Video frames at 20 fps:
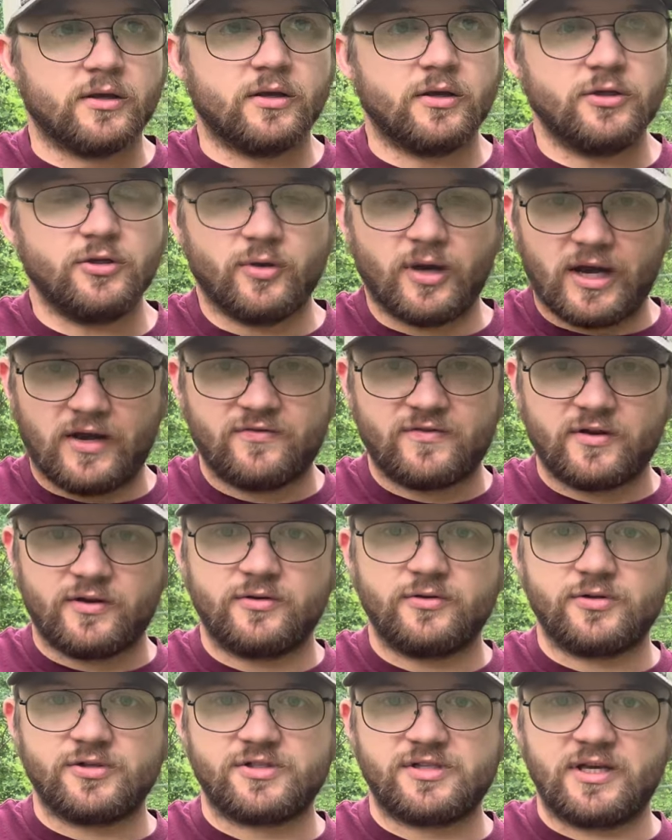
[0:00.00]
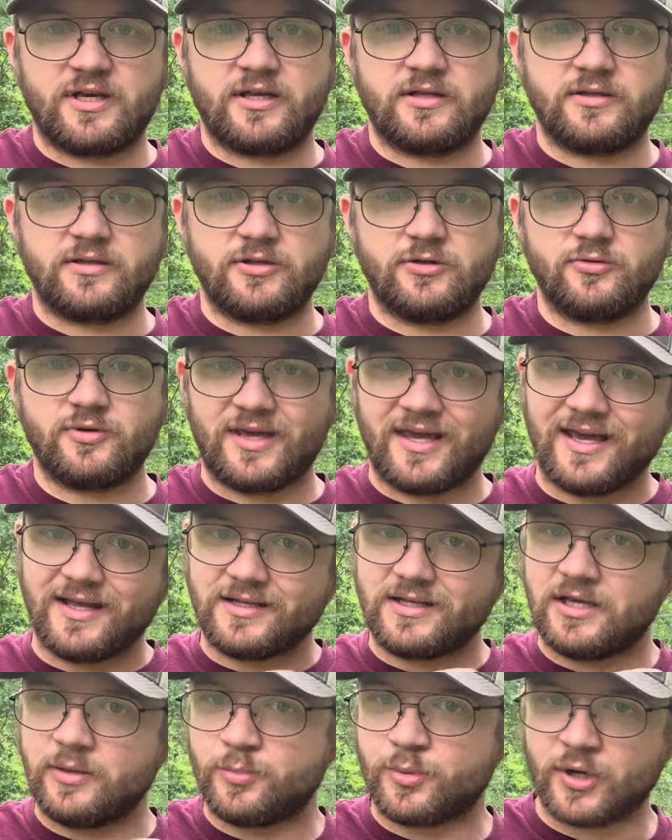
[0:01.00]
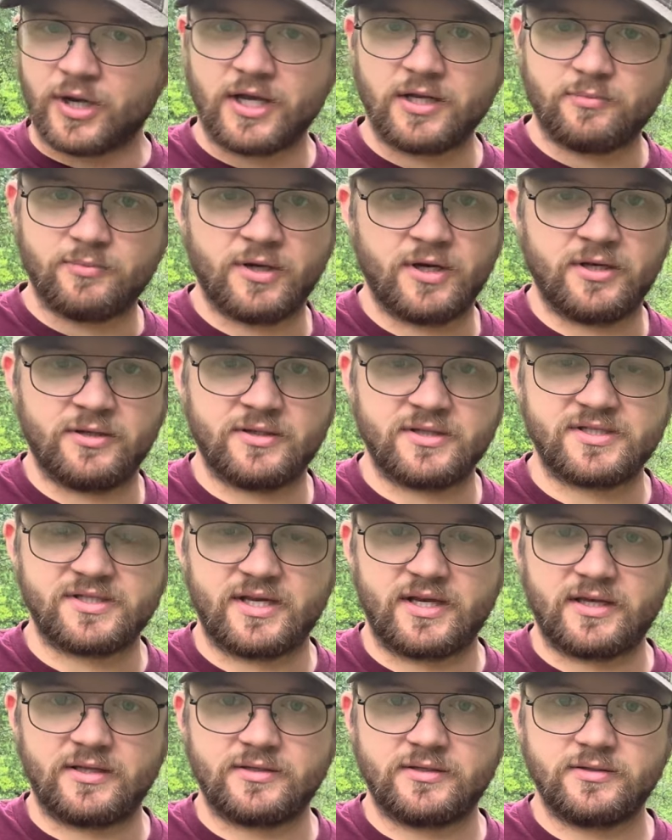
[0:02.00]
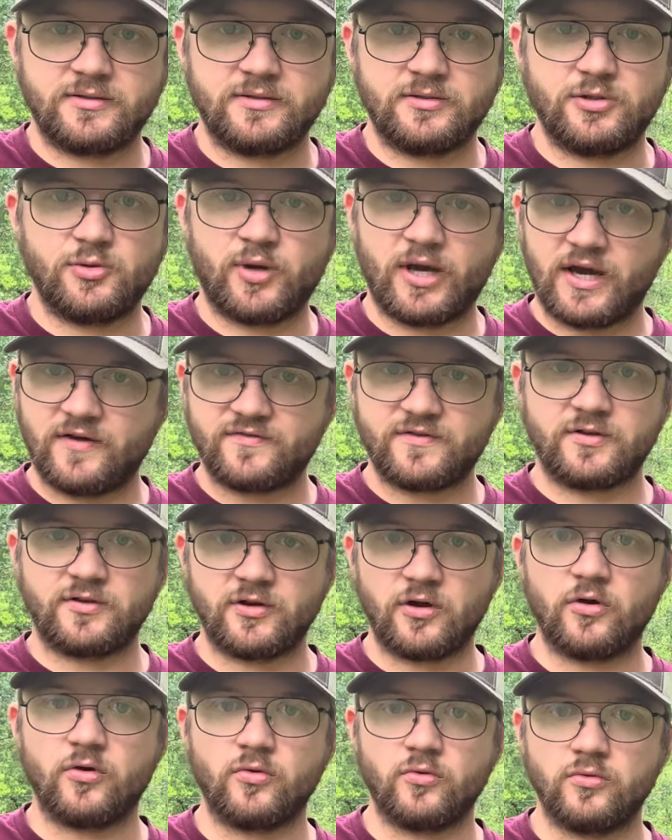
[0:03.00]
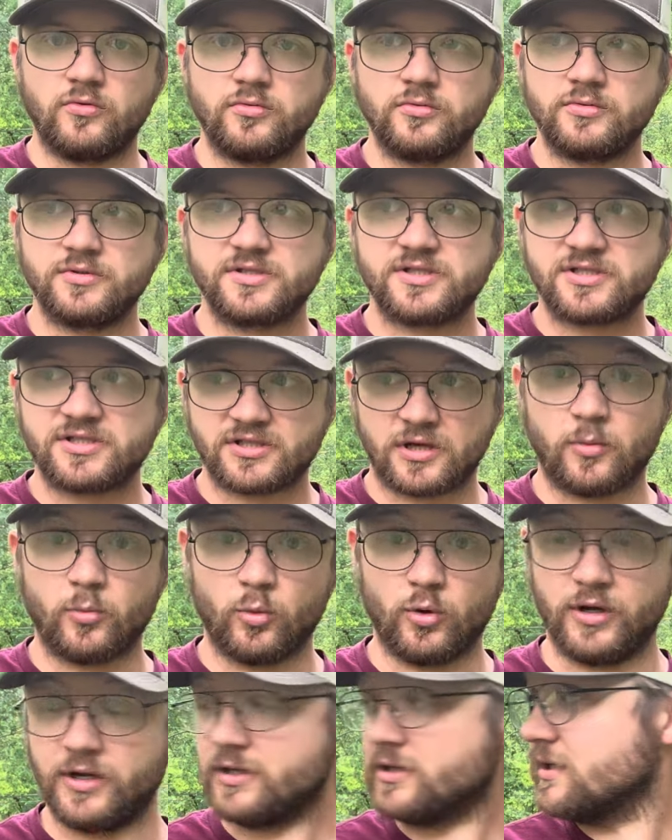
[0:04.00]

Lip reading: you have to understand that you can't keep your head buried in the sand. You have to know somewhat, at